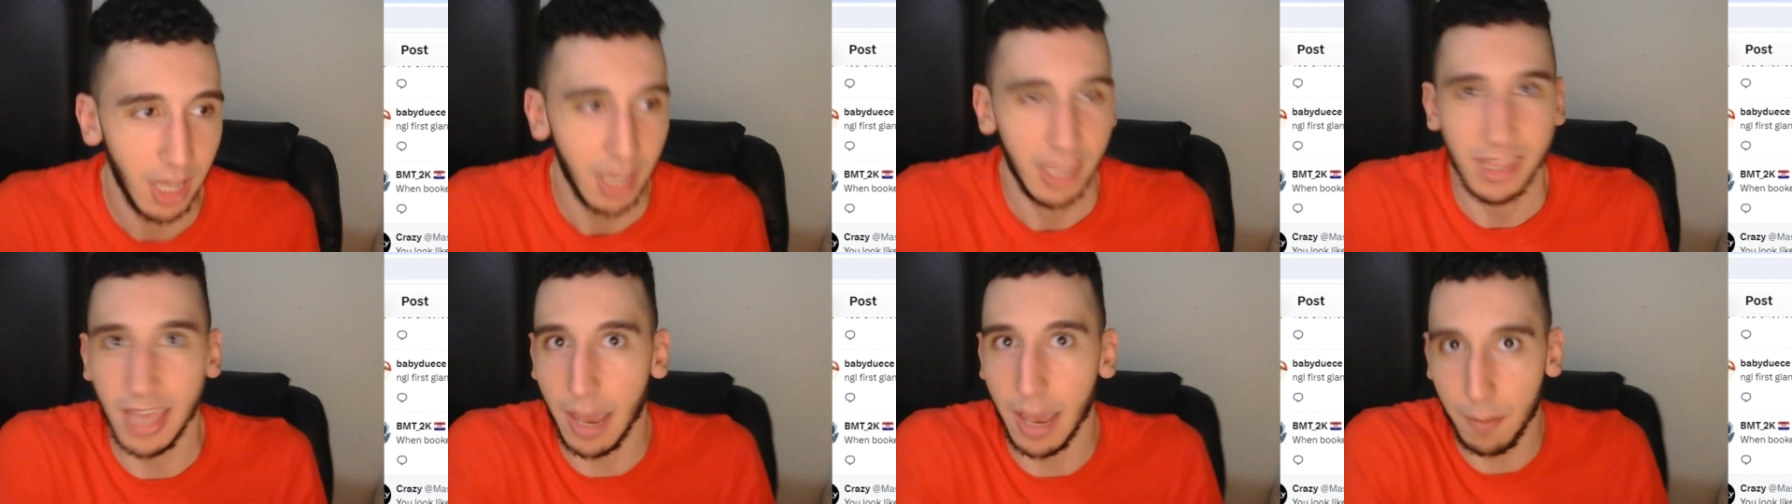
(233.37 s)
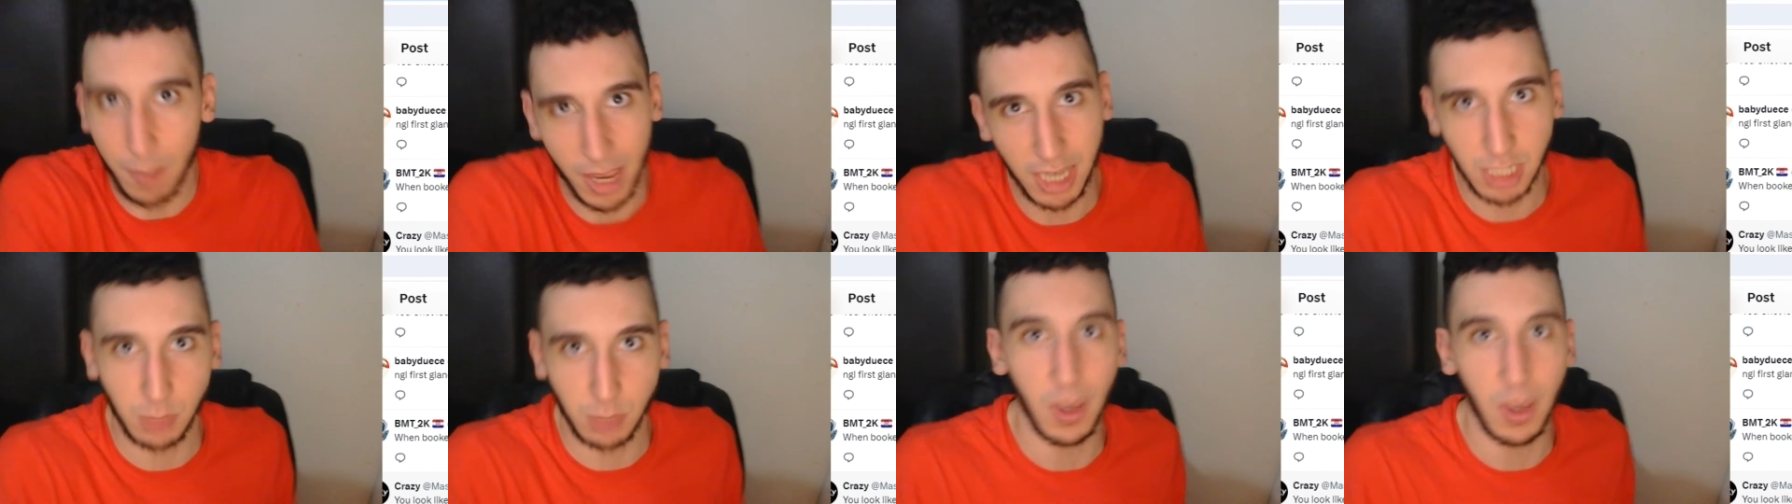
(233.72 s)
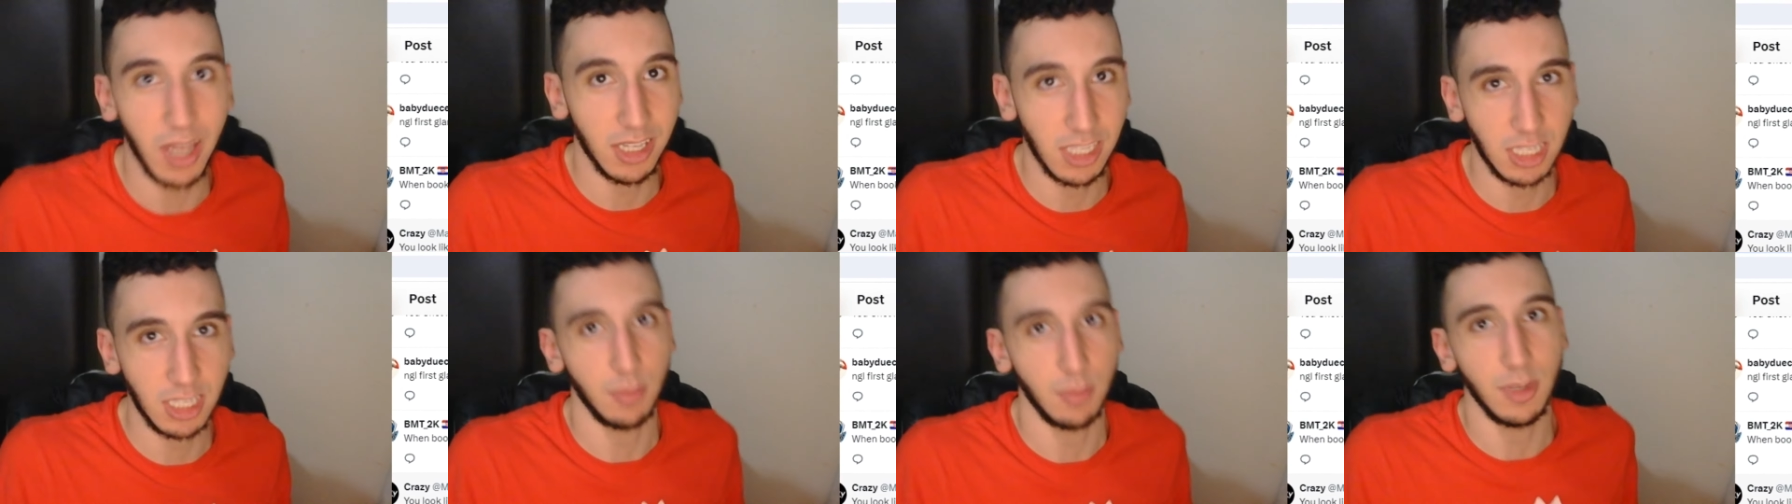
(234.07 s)
that makes Ben
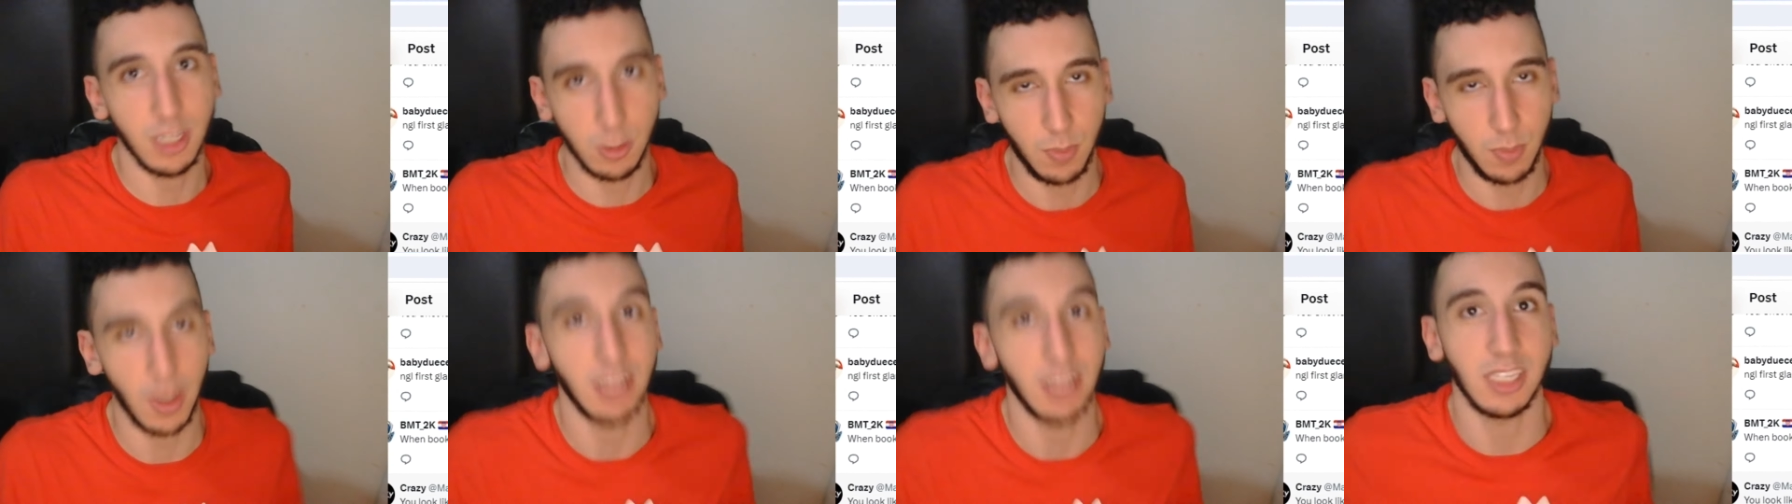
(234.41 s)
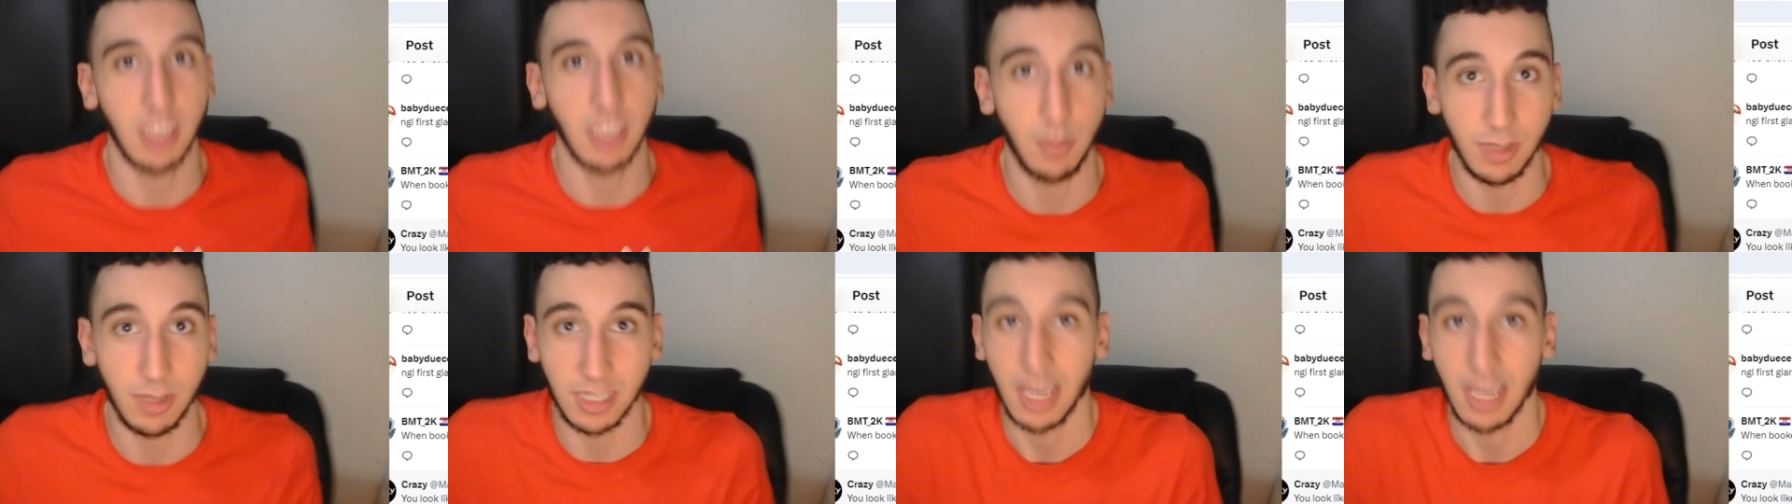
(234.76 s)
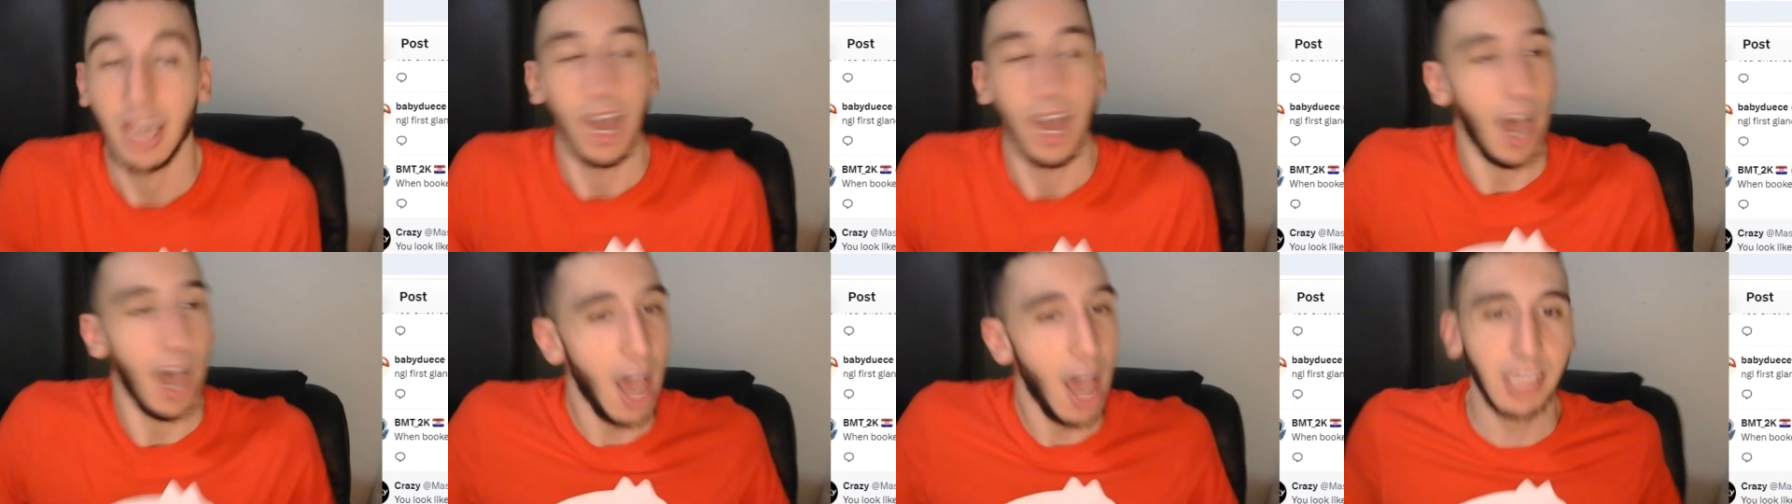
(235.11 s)
Simmons Ben Simmons.
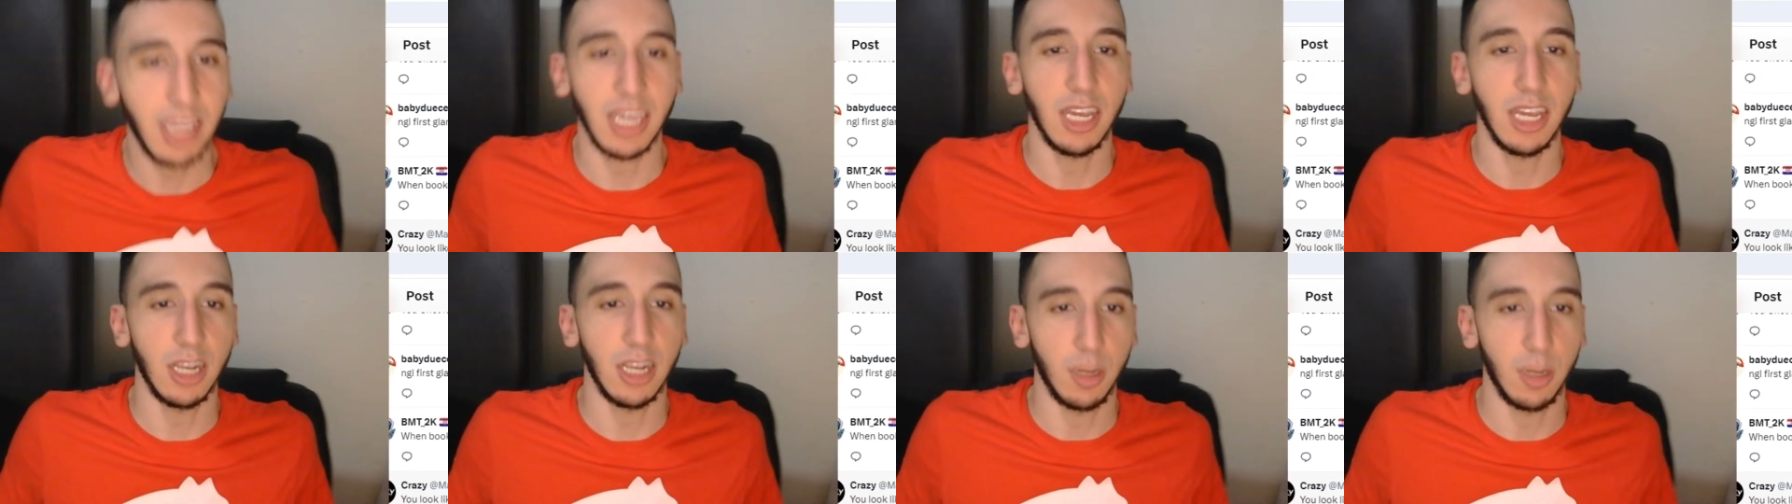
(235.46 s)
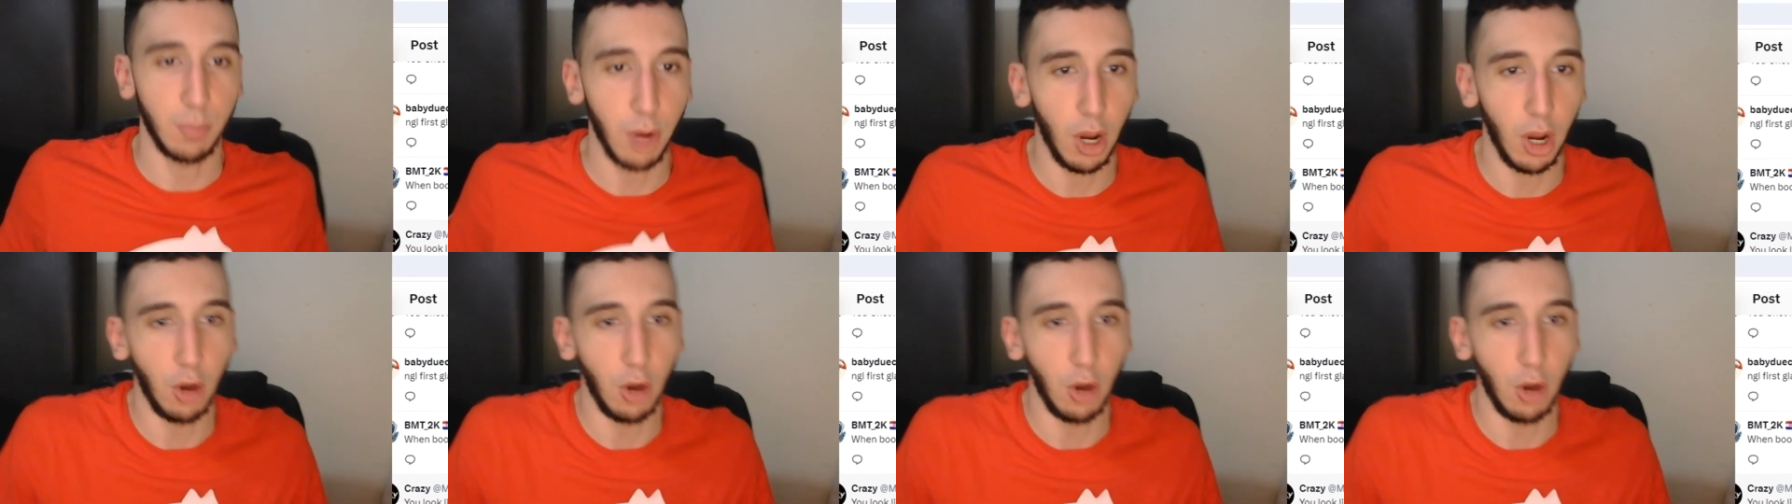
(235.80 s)
I get it, bro.